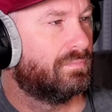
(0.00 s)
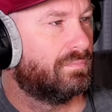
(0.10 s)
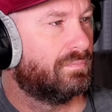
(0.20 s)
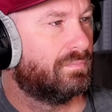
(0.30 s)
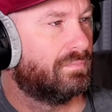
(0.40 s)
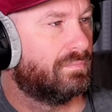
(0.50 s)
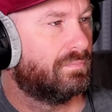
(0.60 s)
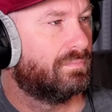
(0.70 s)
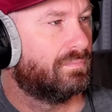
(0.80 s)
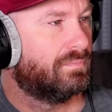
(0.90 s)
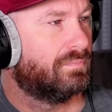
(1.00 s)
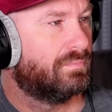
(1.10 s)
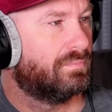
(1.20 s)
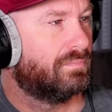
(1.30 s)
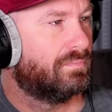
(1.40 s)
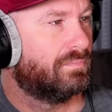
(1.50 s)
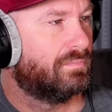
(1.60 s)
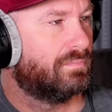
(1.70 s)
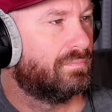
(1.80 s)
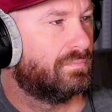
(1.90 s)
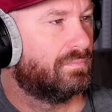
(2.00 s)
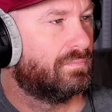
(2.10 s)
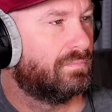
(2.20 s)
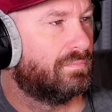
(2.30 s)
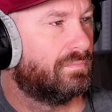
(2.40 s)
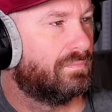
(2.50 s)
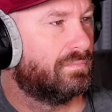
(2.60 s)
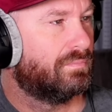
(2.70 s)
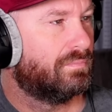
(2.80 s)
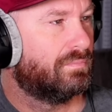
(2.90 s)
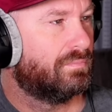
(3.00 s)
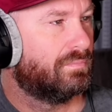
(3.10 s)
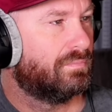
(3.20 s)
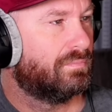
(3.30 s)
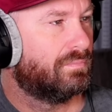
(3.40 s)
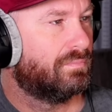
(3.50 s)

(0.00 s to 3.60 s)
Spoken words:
[no speech]